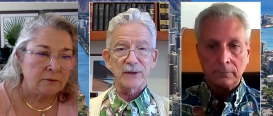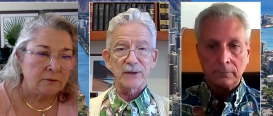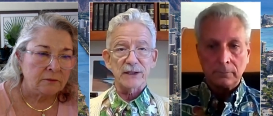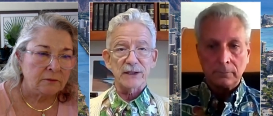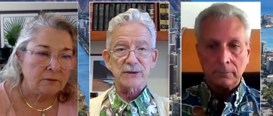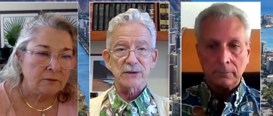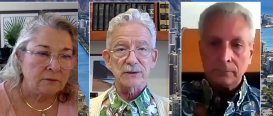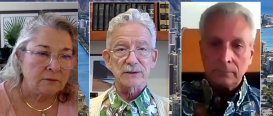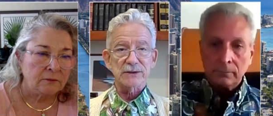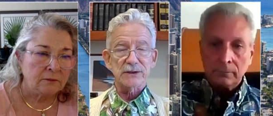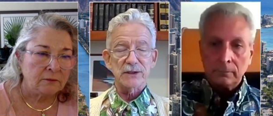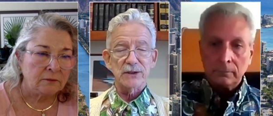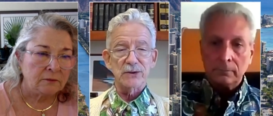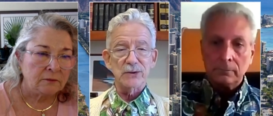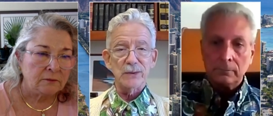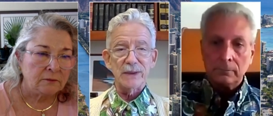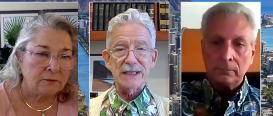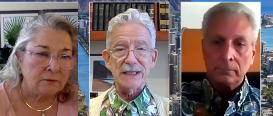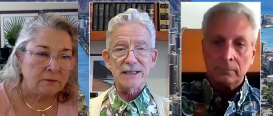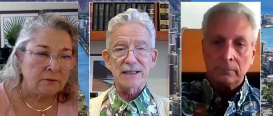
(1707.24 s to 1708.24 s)
Speaker 1: professionals to
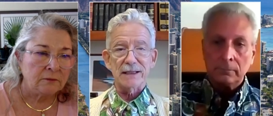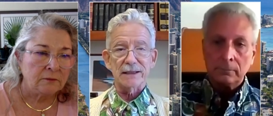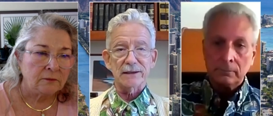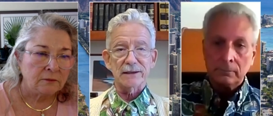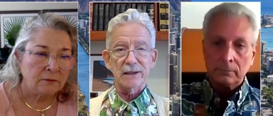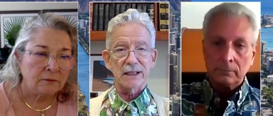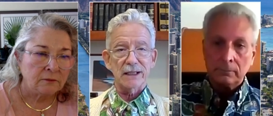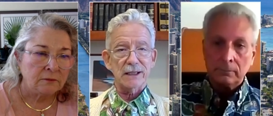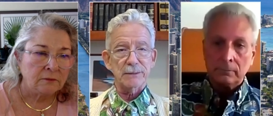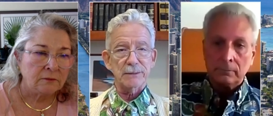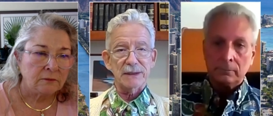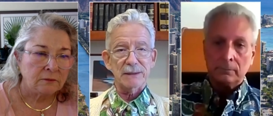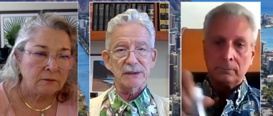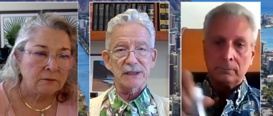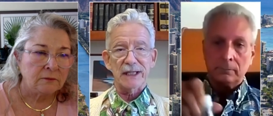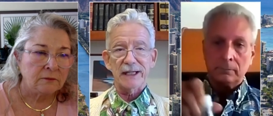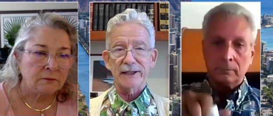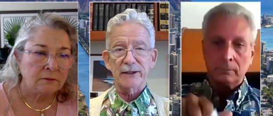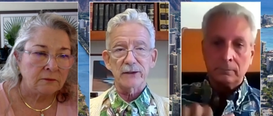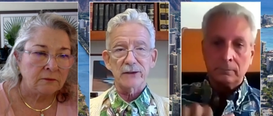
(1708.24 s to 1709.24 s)
do anything. They're not going to be
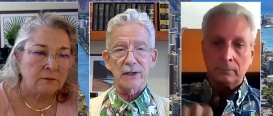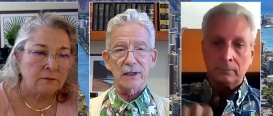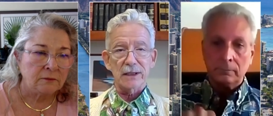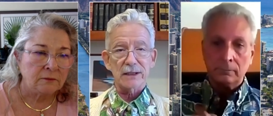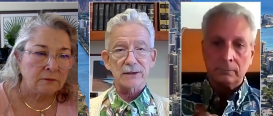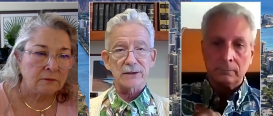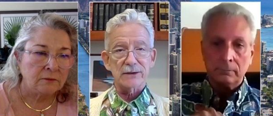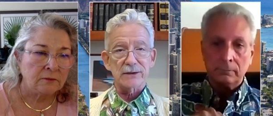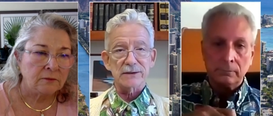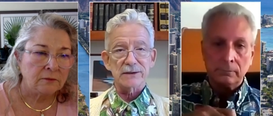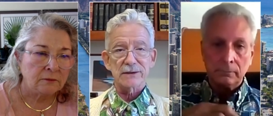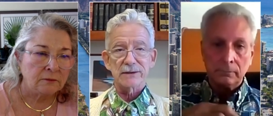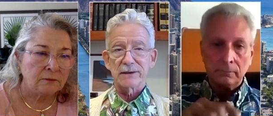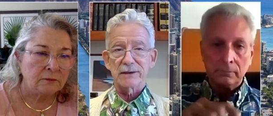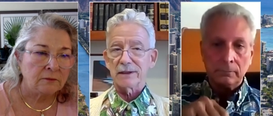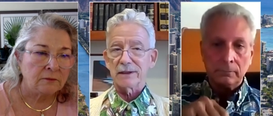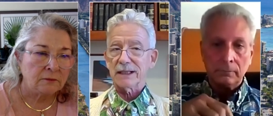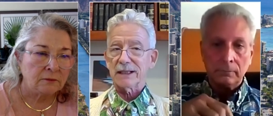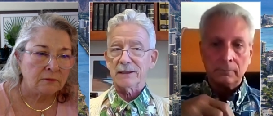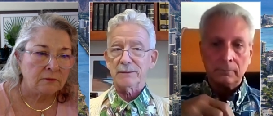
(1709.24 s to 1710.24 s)
able to hire doctors.
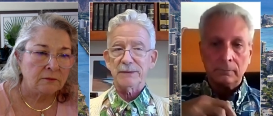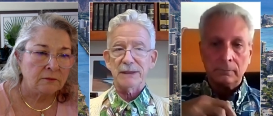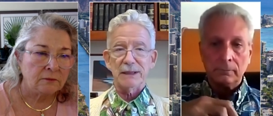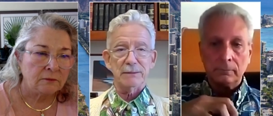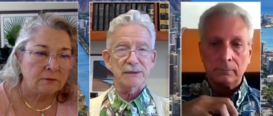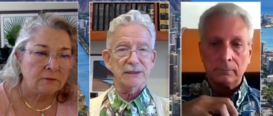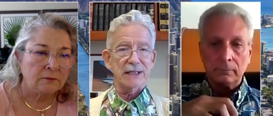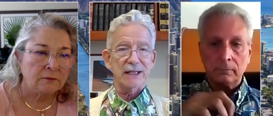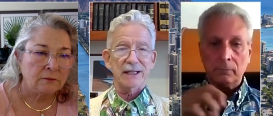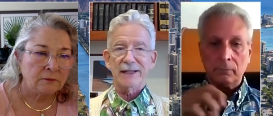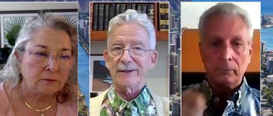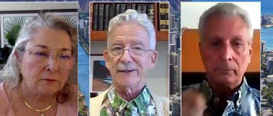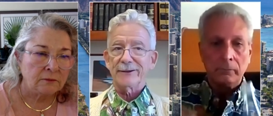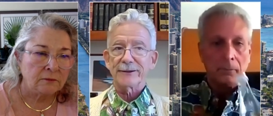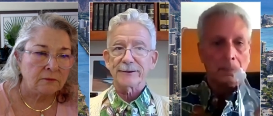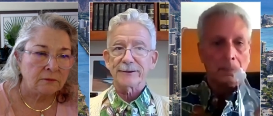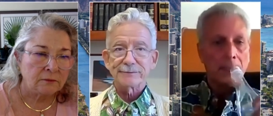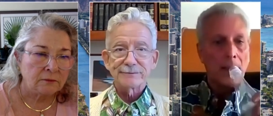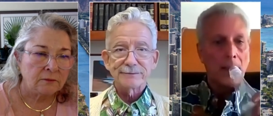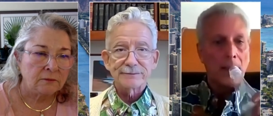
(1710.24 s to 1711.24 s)
They're not going to be able to
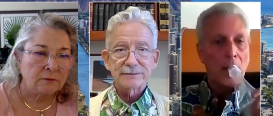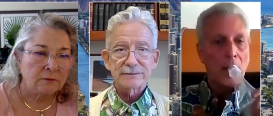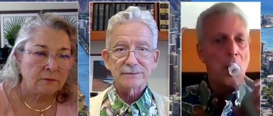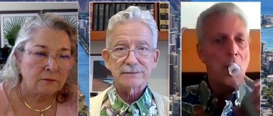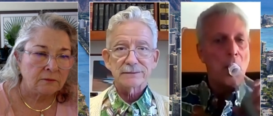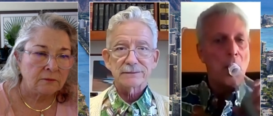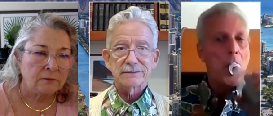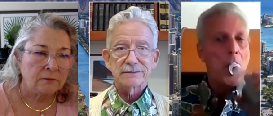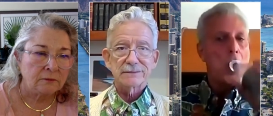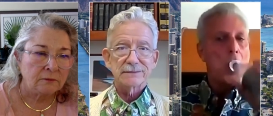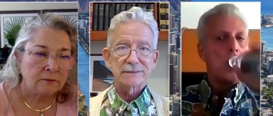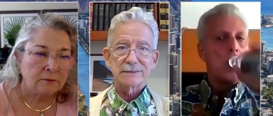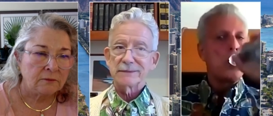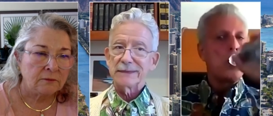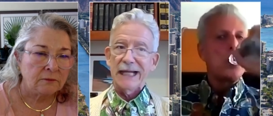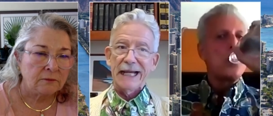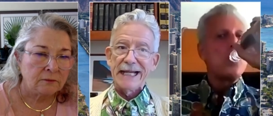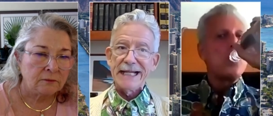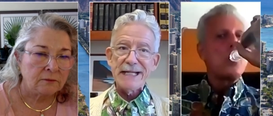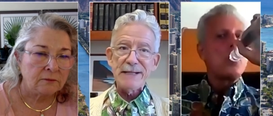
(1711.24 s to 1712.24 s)
hire
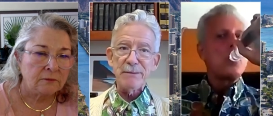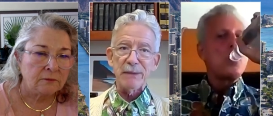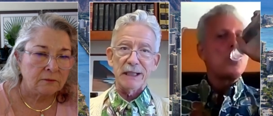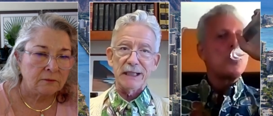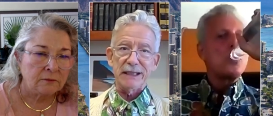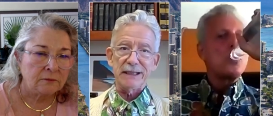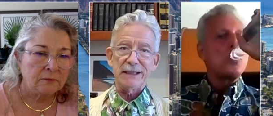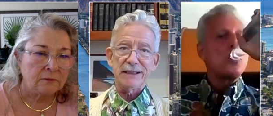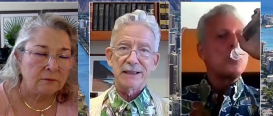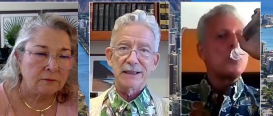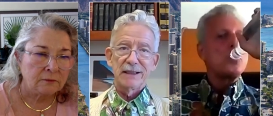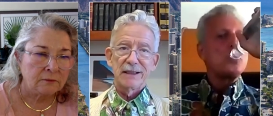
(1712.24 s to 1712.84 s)
anybody.